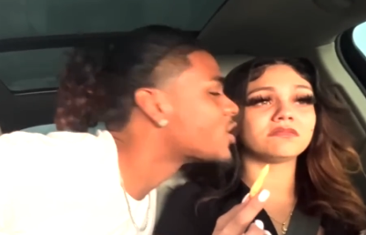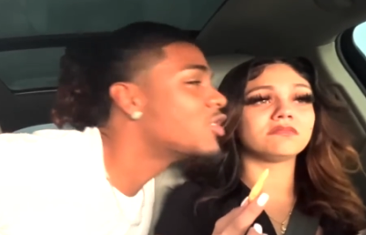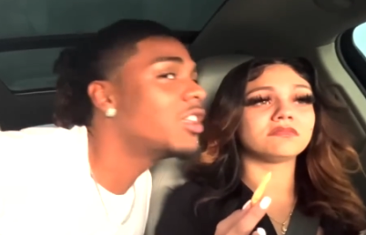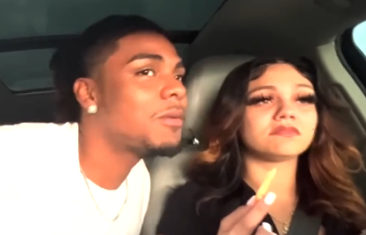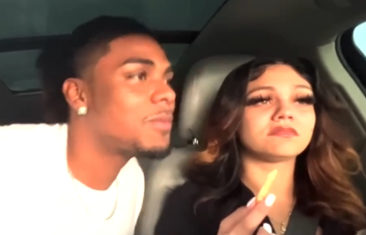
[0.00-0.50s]

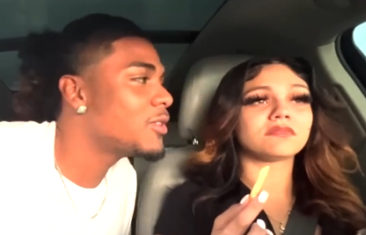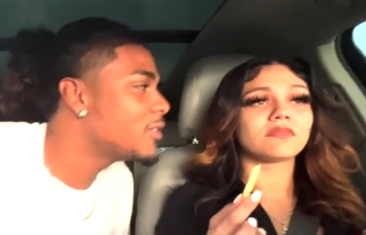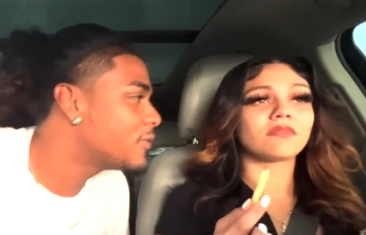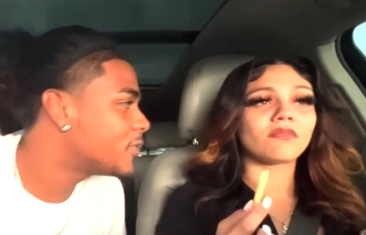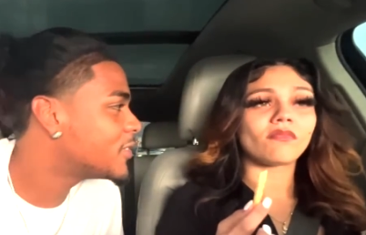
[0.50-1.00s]
Speaker 1: You look
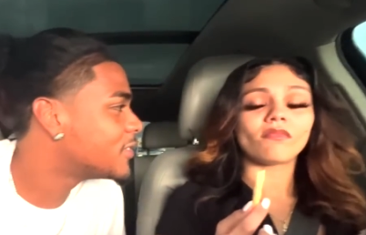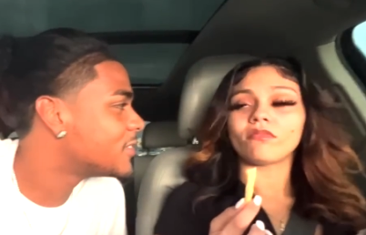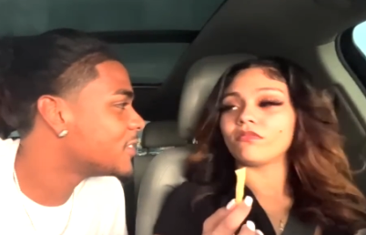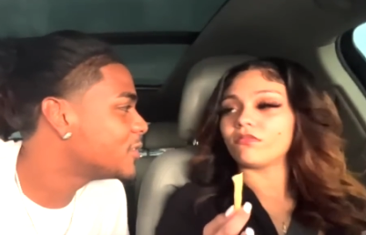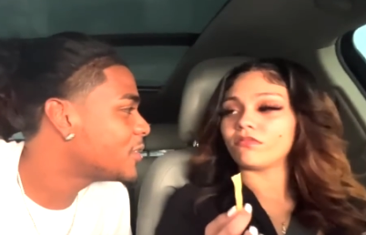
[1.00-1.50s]

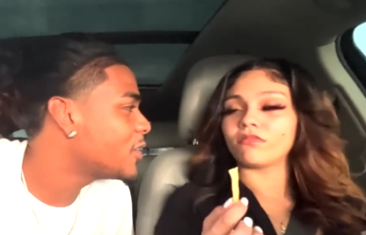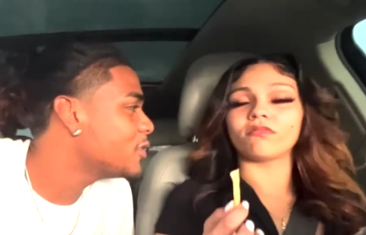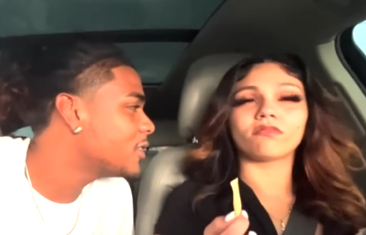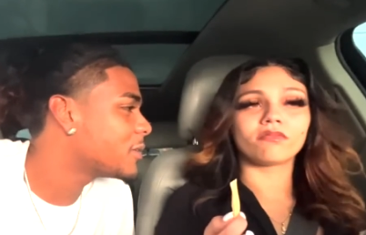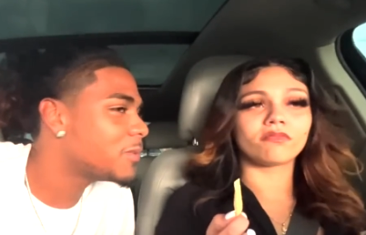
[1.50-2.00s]
beautiful. You know
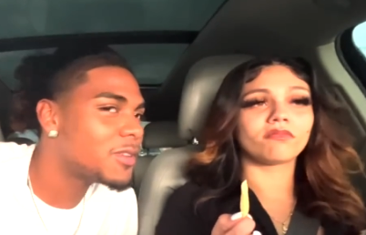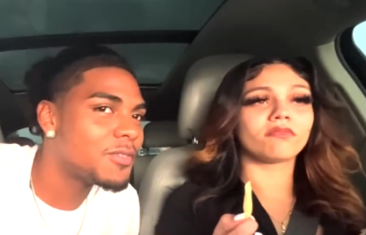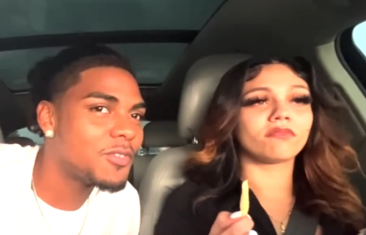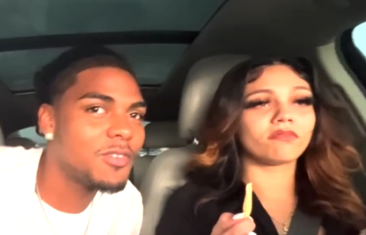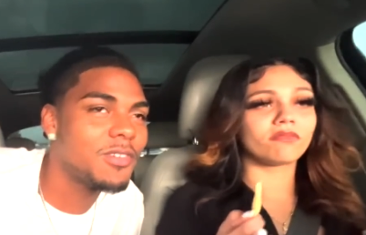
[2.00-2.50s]
you look
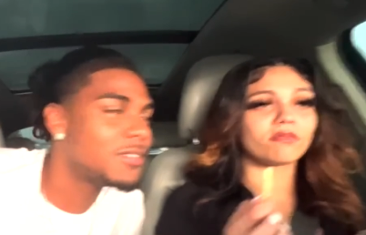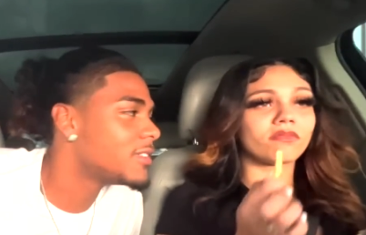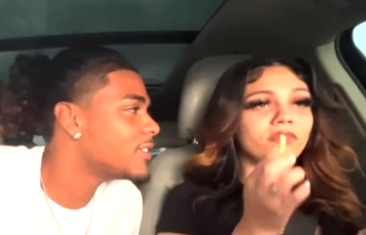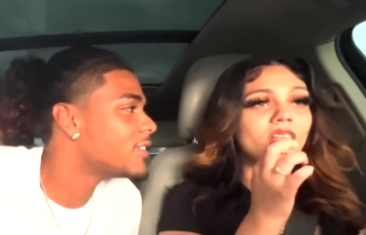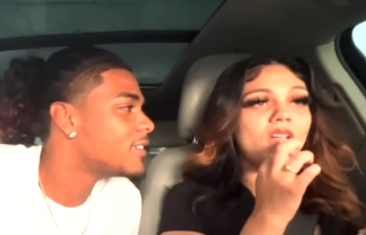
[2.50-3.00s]
beautiful.
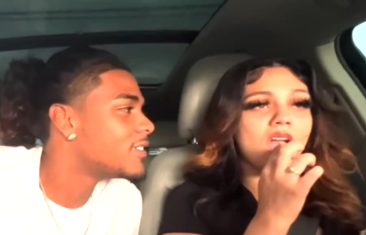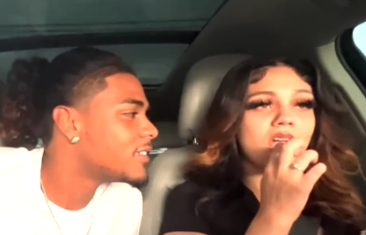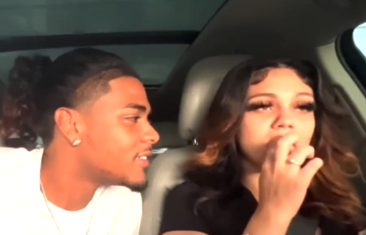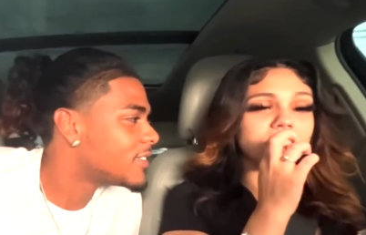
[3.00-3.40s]
And